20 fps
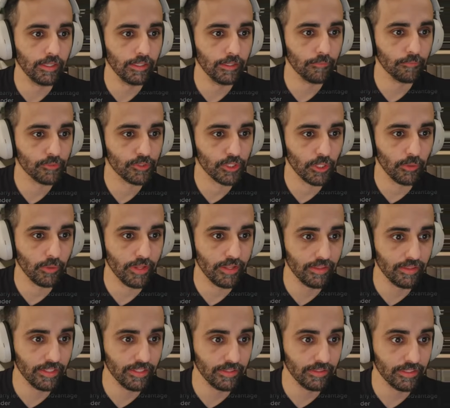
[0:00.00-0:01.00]
So
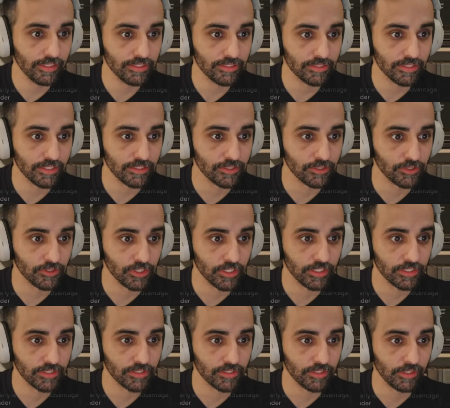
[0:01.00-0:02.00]
this is
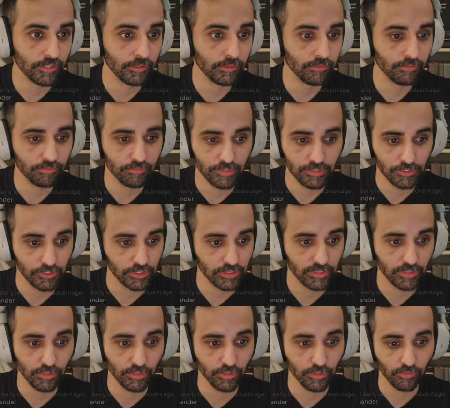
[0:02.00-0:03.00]
just this is just
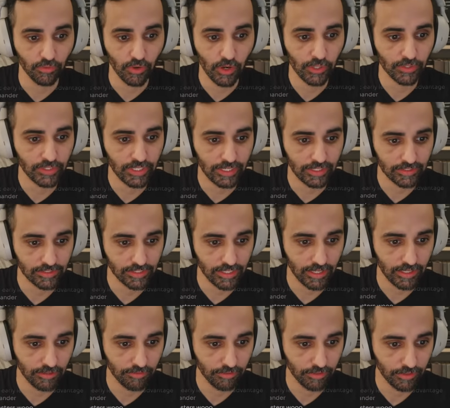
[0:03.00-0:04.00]
the raw text
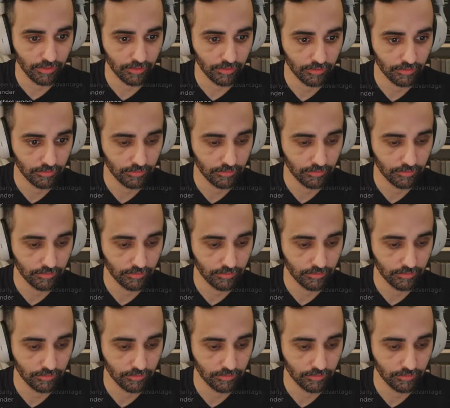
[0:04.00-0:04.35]
out of here.